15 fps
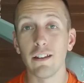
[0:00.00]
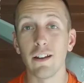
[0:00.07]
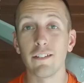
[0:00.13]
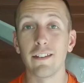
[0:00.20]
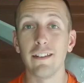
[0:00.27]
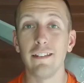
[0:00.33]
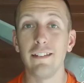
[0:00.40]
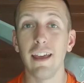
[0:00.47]
and on
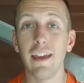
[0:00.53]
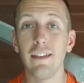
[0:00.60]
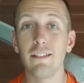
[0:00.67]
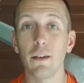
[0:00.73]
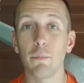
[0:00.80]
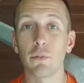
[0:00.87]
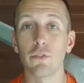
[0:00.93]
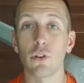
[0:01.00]

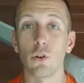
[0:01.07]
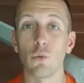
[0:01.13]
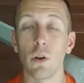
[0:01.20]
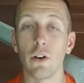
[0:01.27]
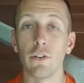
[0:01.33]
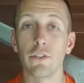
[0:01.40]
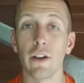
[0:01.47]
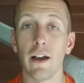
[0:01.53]
today's episode of
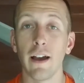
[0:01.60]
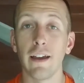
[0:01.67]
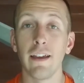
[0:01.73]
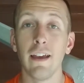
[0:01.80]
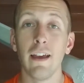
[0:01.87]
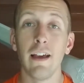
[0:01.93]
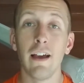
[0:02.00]
Runner's High,